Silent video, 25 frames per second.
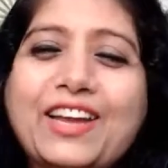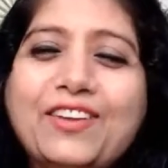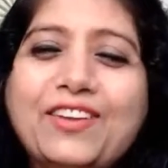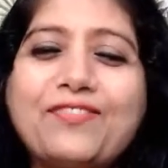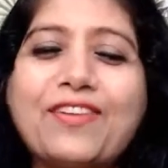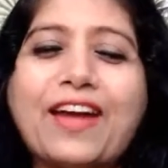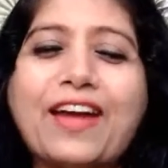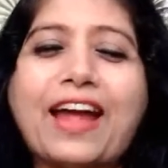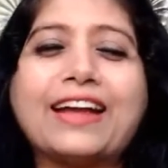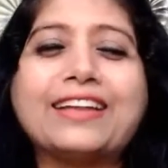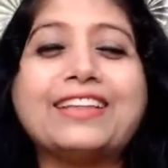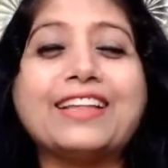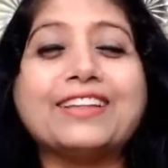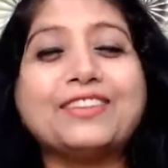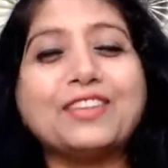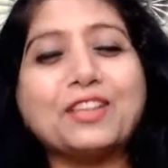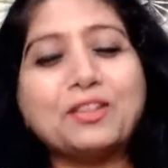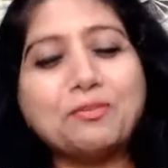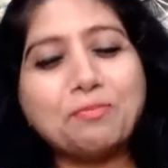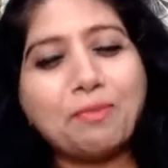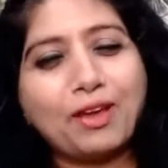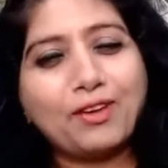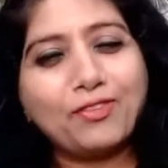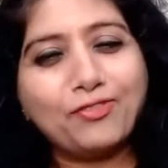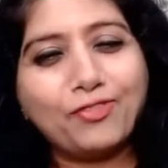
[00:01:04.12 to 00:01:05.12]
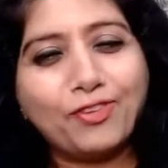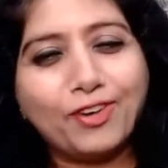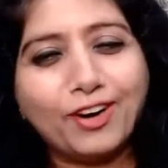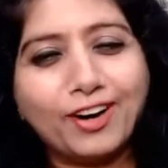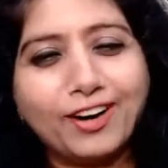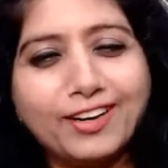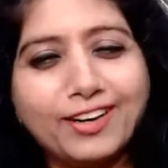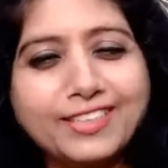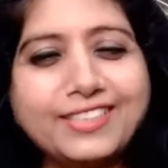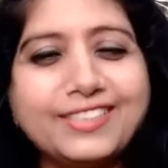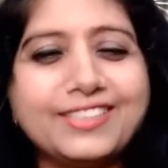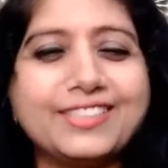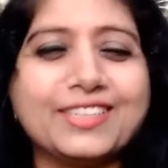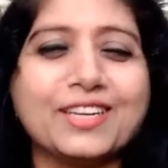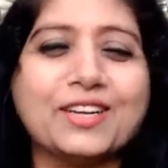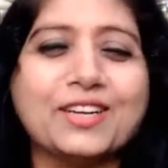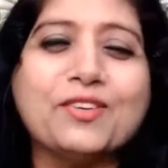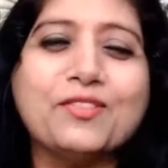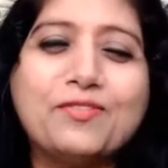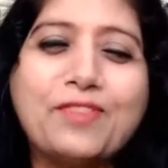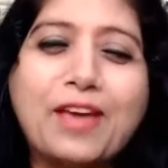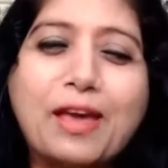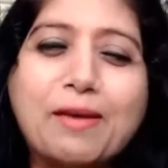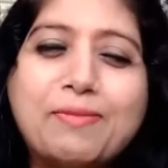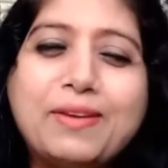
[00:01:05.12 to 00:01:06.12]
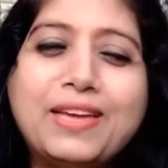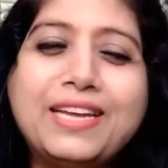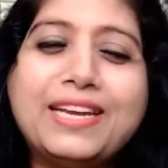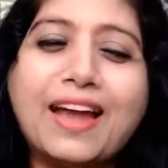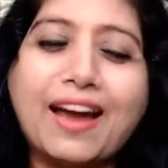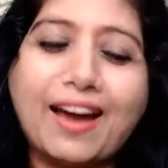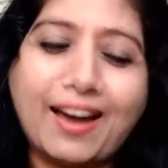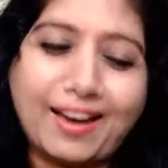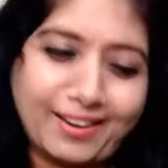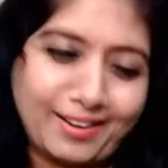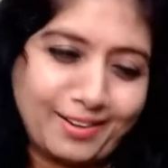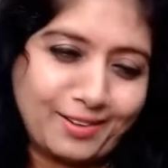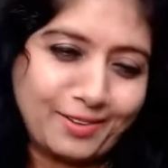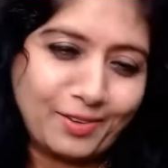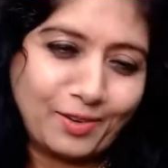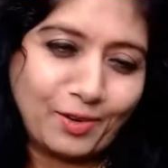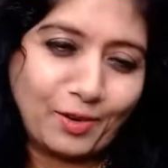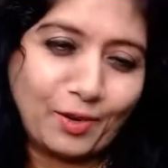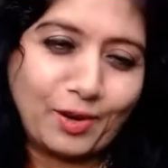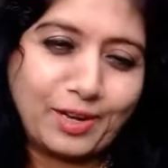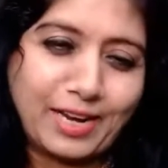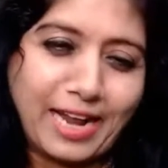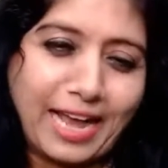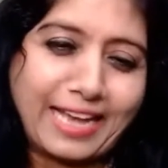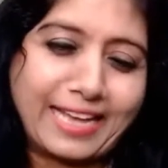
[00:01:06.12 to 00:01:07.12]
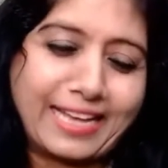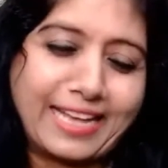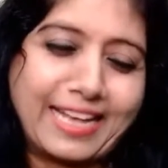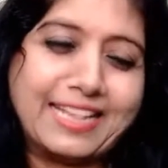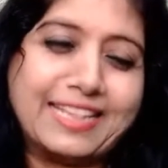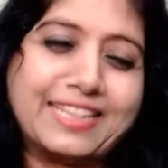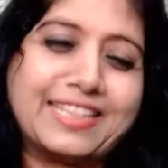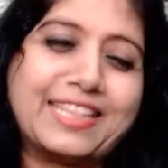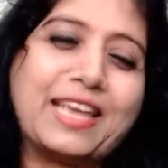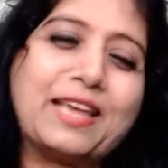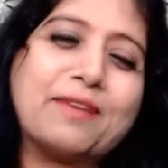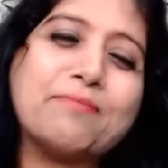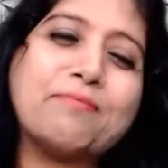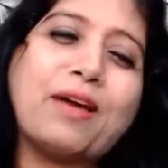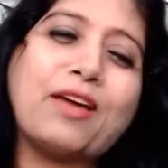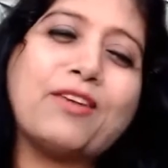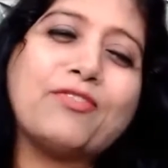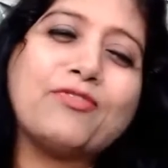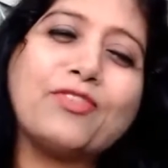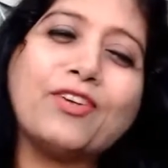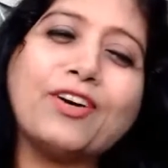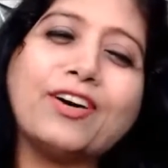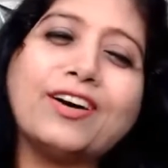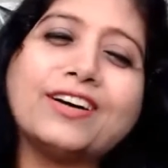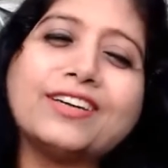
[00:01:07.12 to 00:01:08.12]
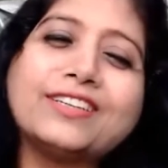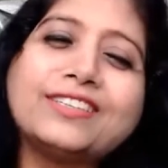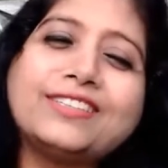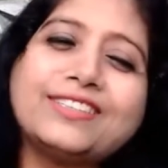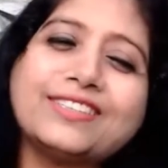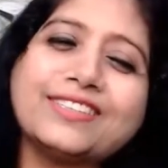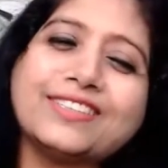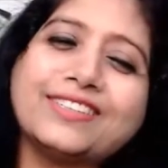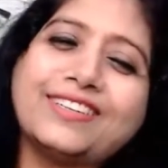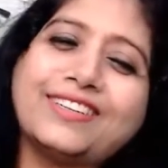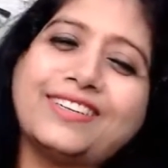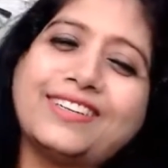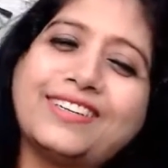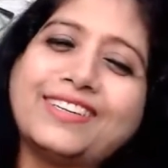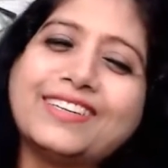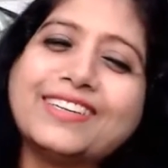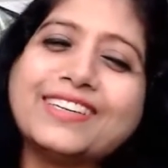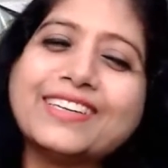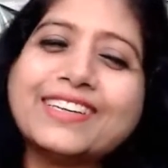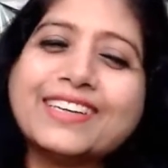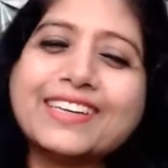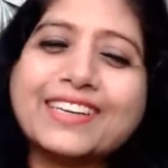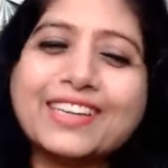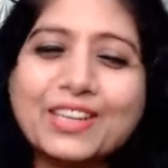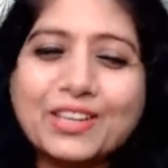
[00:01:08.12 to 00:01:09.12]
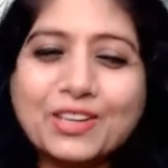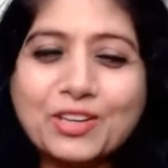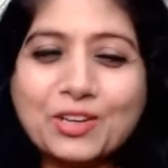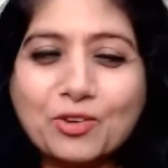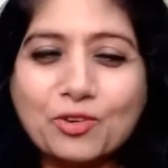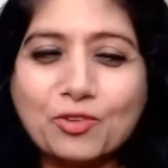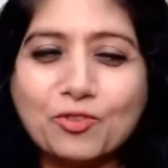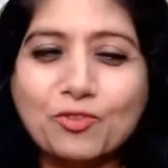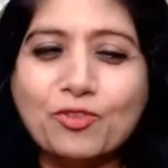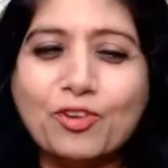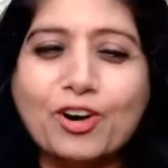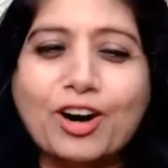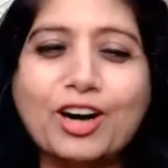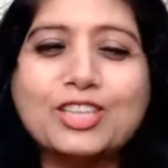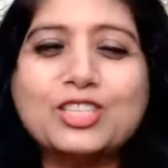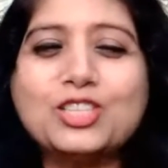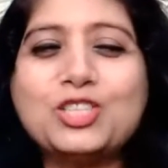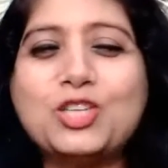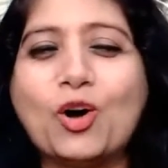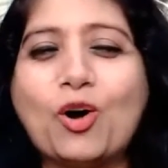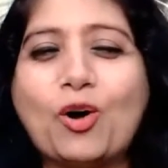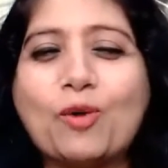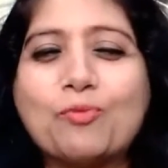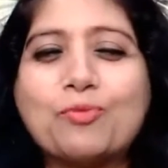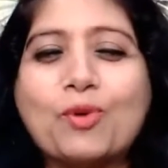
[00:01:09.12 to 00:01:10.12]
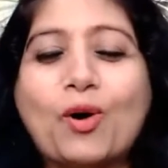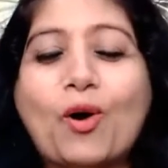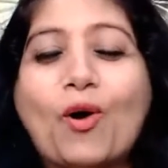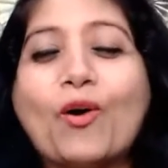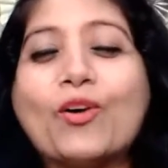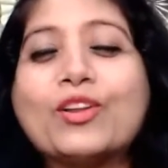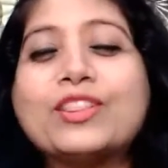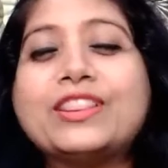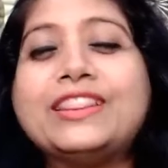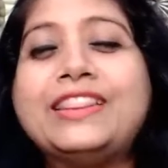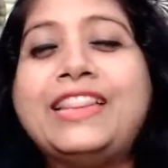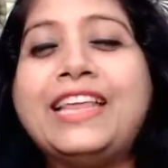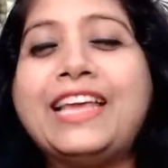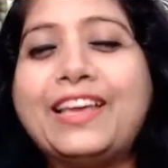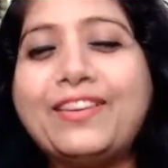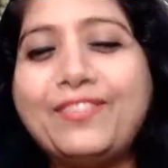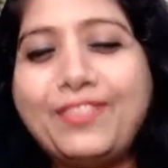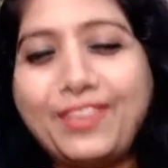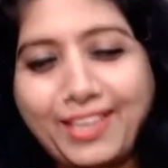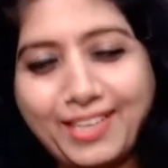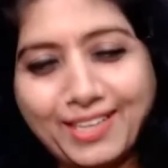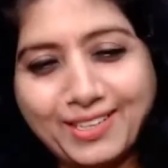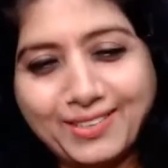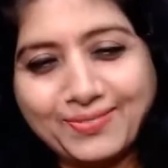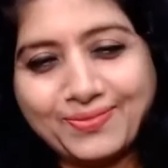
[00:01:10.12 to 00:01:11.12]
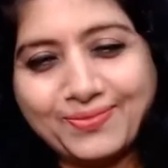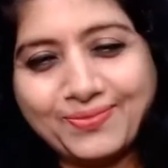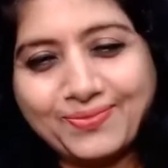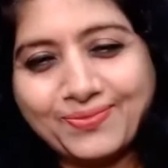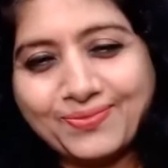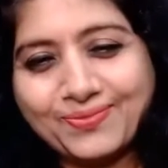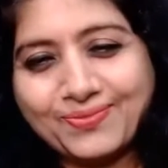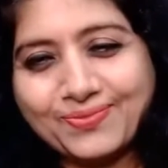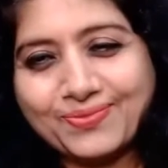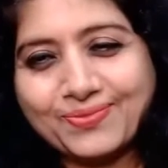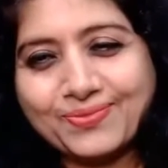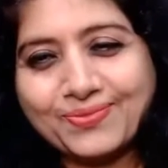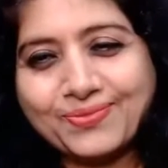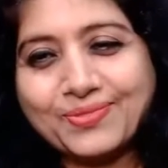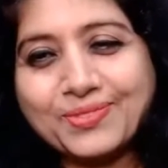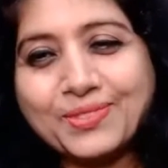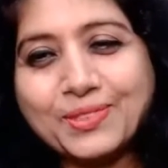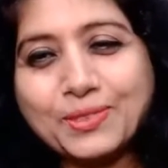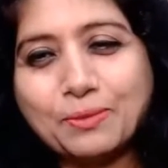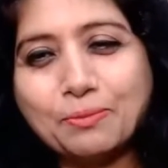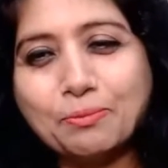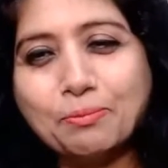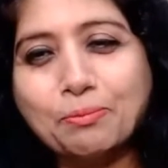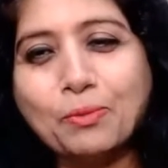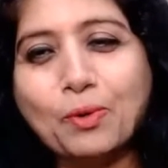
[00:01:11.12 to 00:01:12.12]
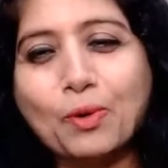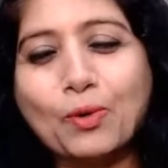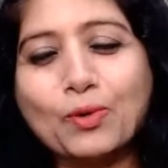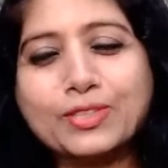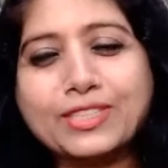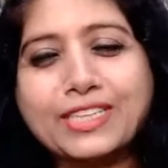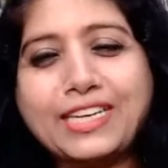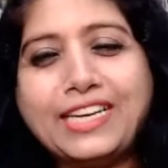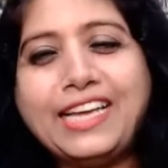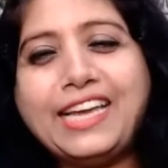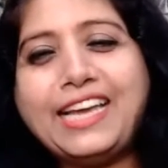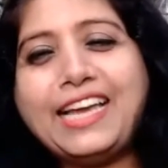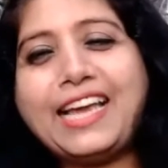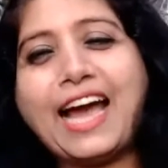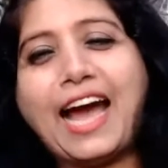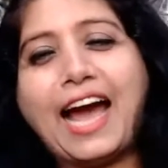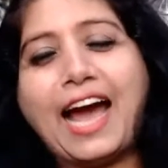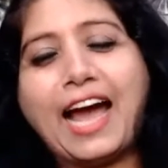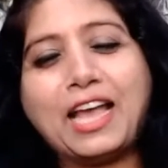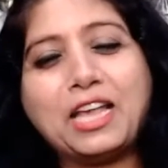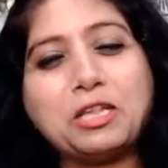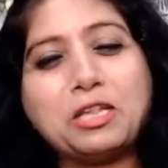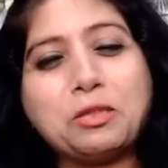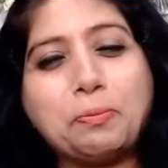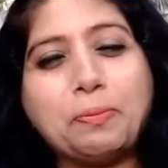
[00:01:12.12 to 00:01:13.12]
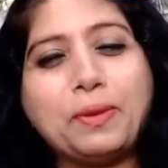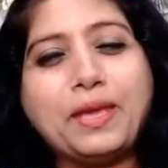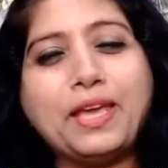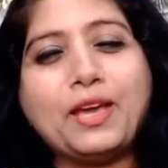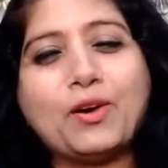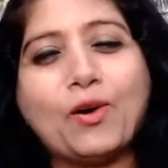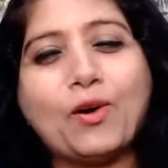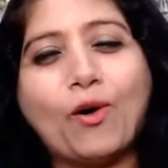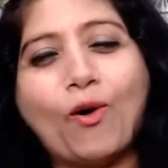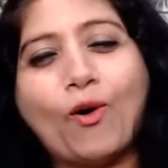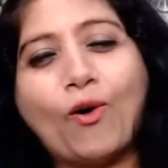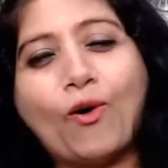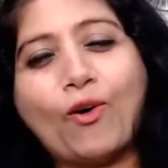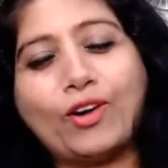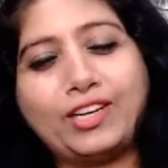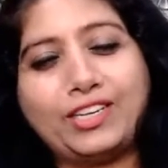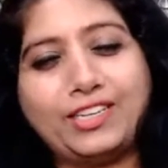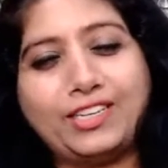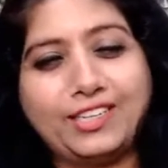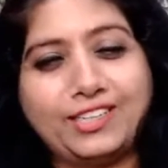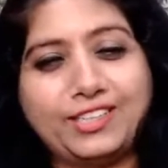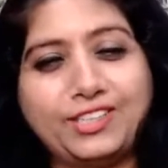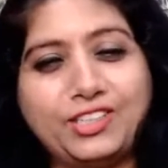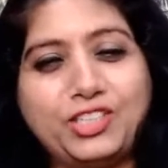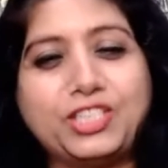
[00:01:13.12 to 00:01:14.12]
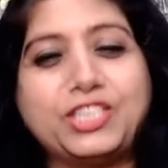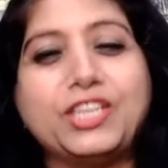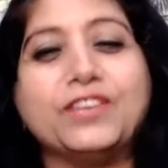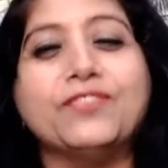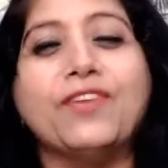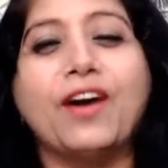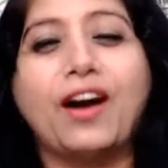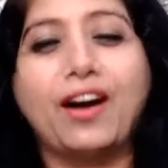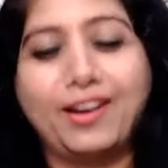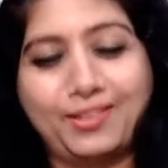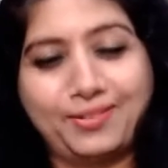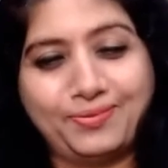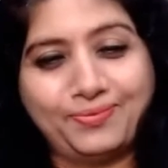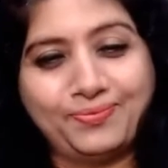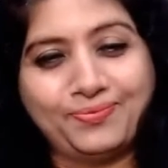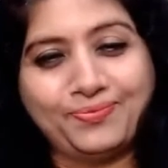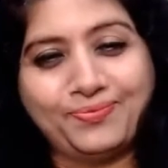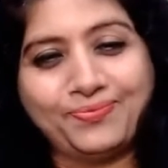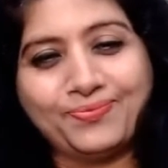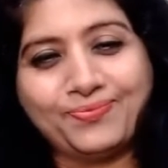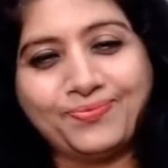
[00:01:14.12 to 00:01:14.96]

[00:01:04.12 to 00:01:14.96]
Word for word: In fact, this is my first webinar or I can say my first uh, workshop on Devi mostly I speak on Shiva.